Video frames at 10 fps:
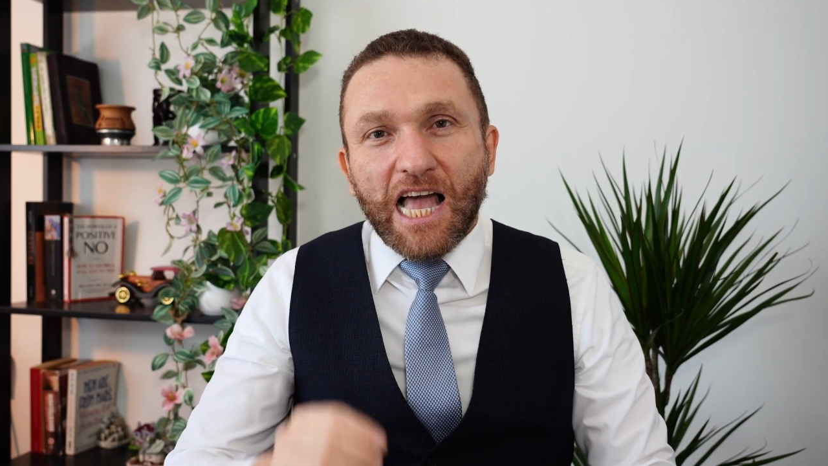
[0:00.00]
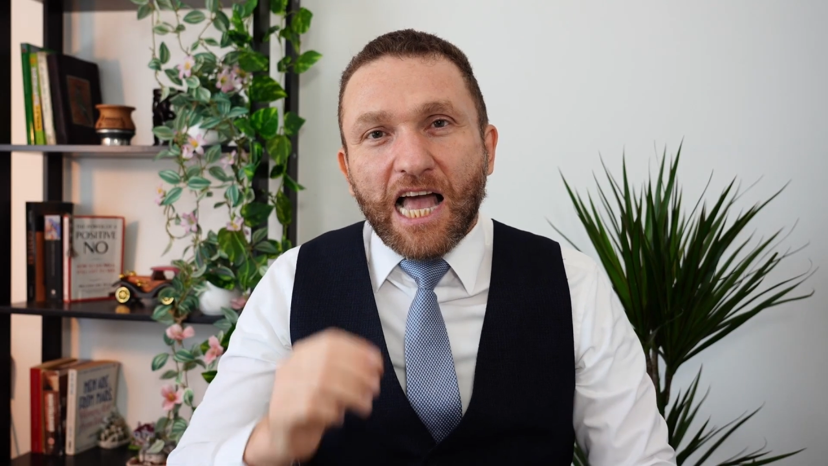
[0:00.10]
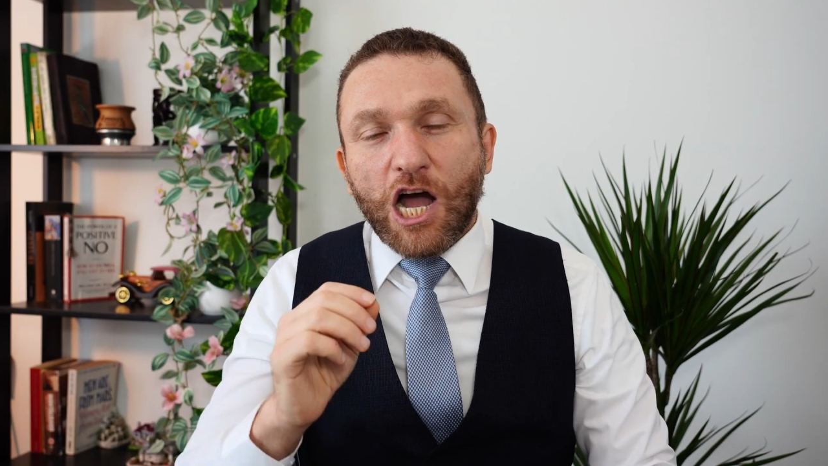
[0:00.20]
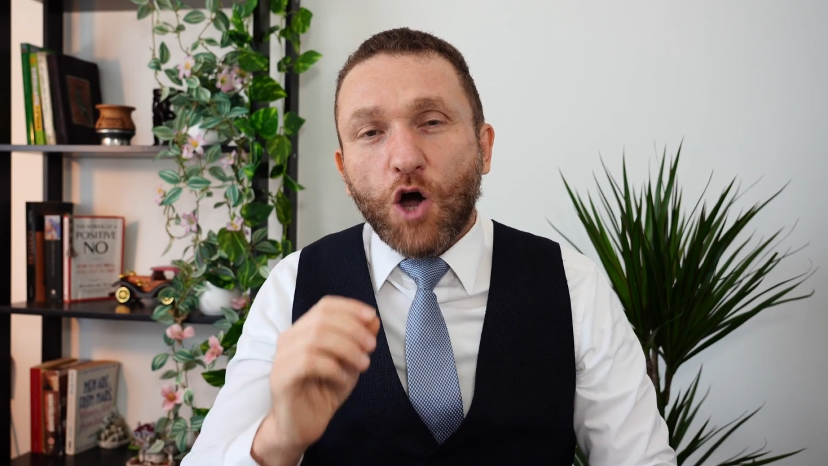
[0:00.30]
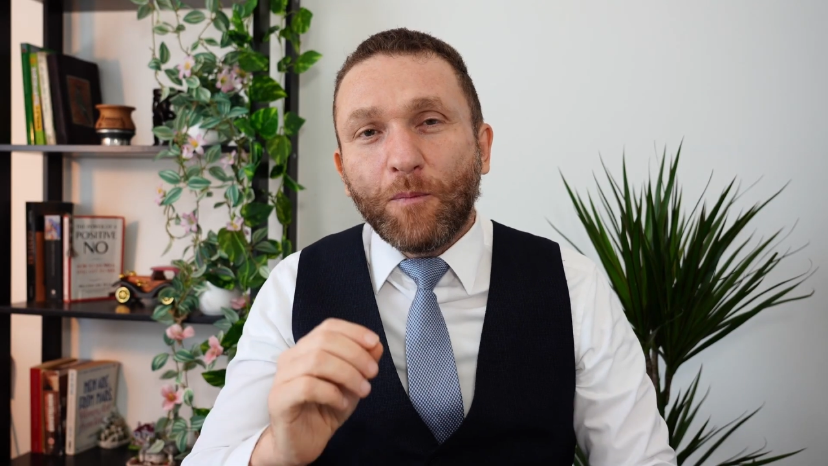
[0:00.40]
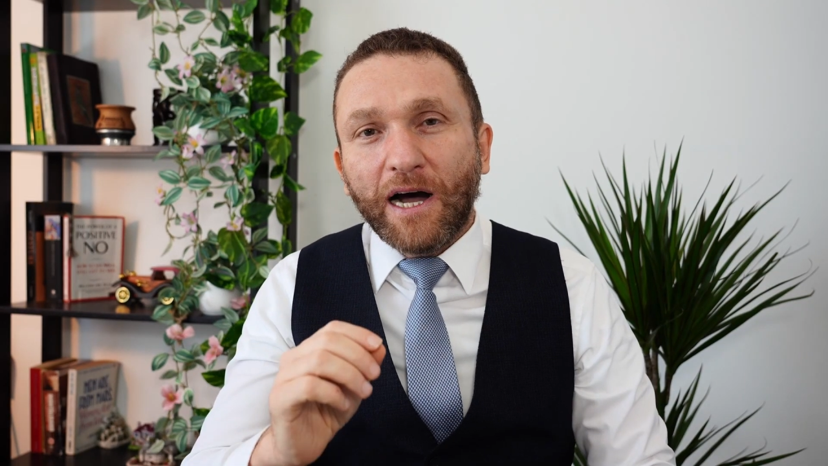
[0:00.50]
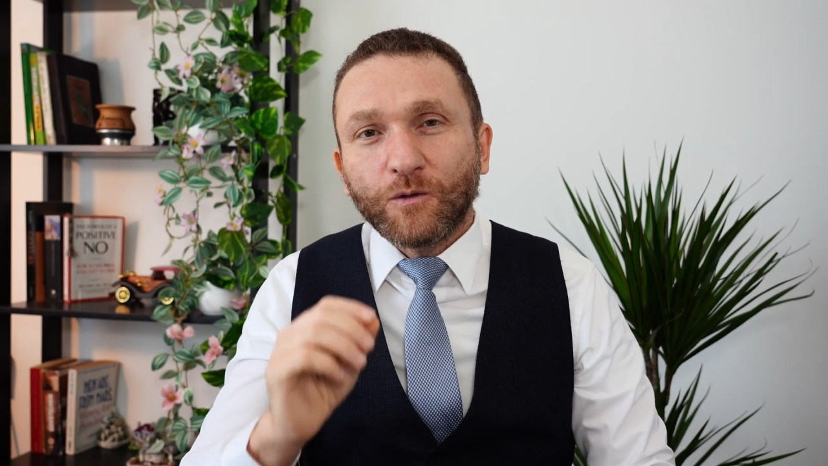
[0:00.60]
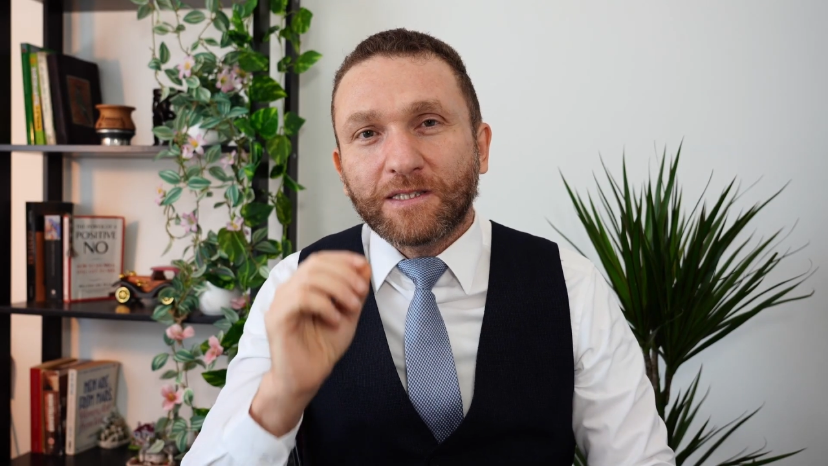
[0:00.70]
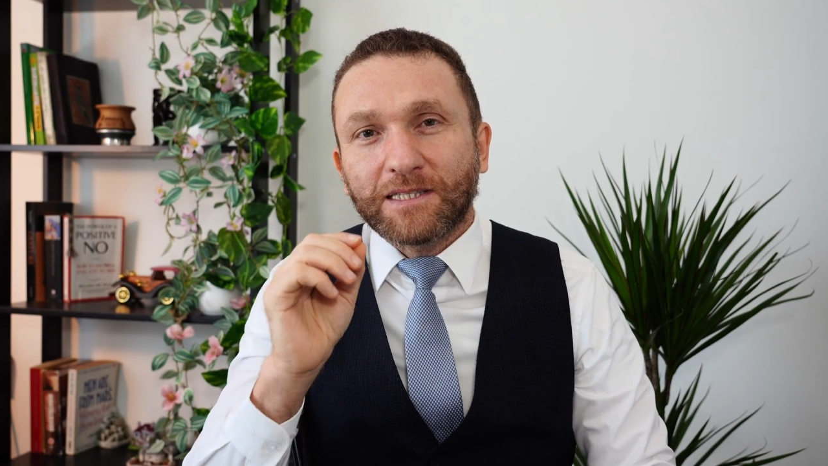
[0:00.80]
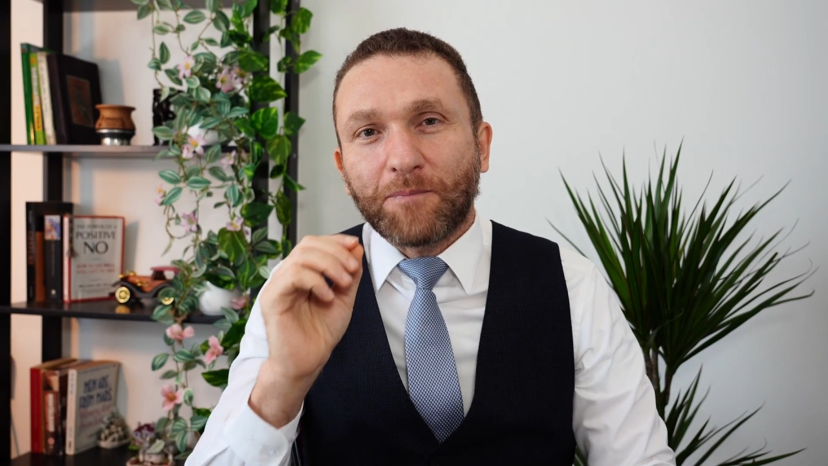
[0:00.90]
How
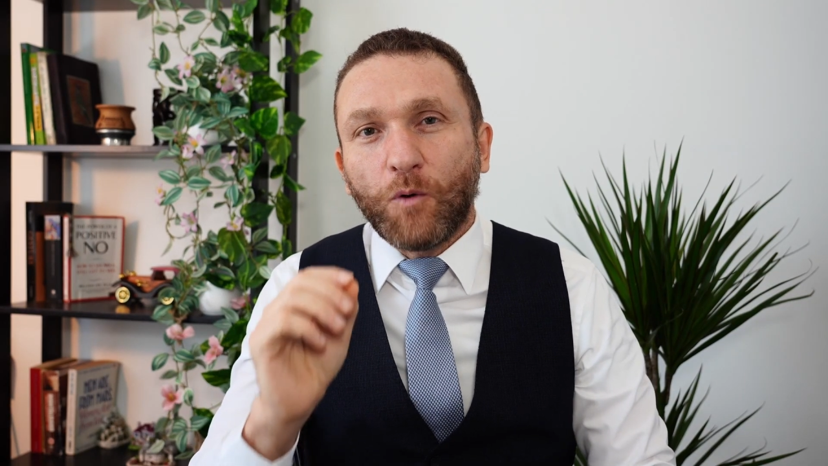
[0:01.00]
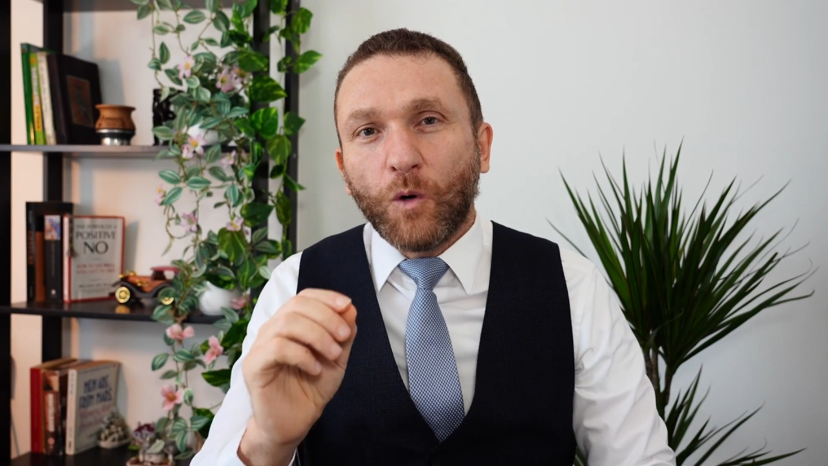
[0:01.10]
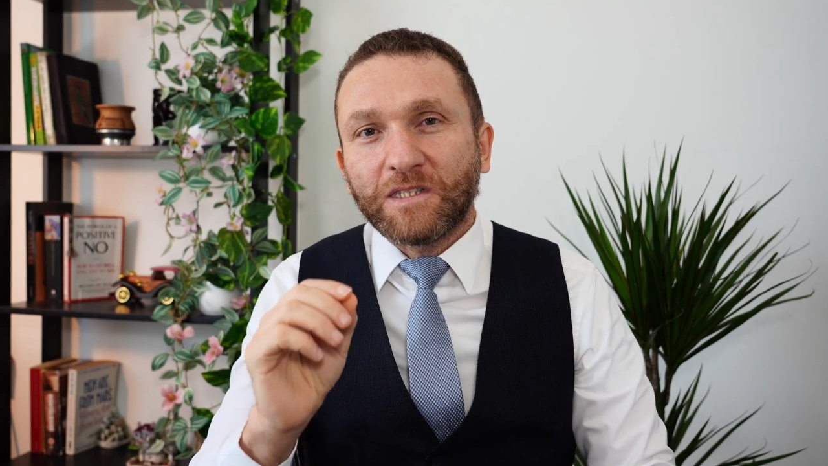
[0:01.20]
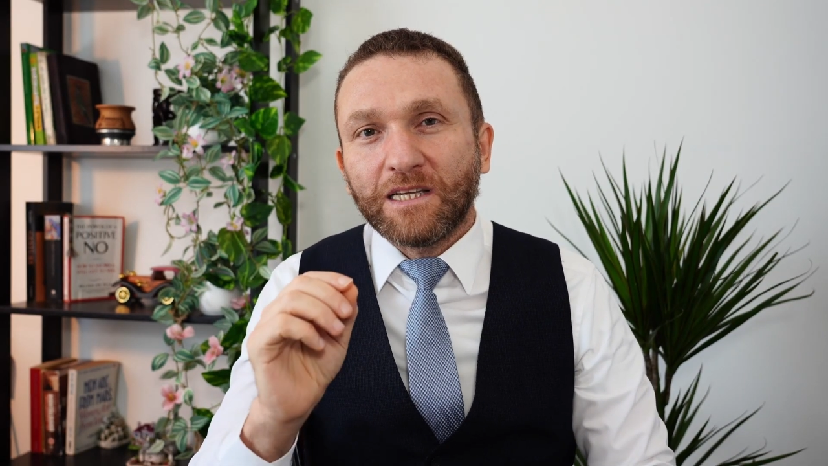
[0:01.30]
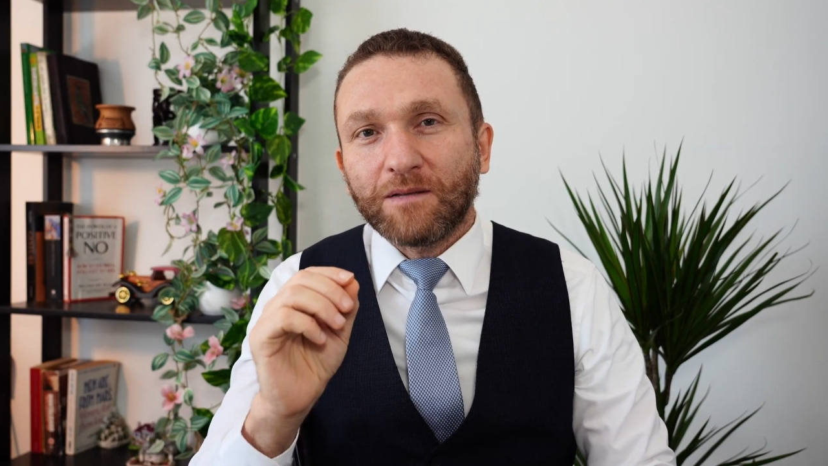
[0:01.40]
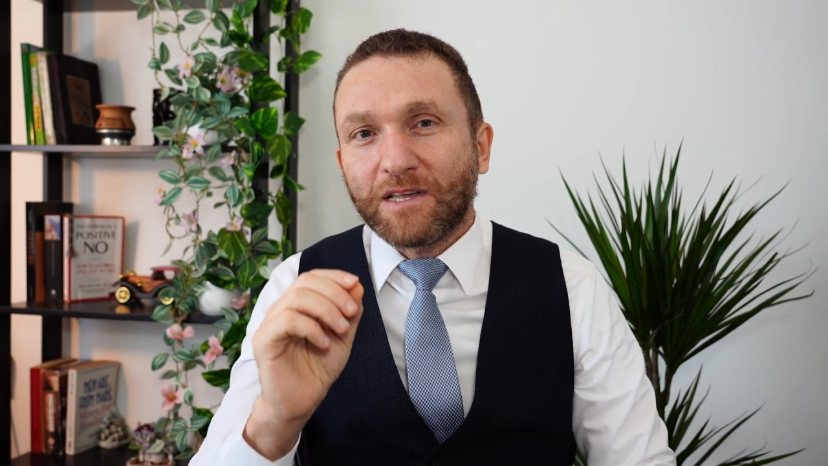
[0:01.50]
about supporting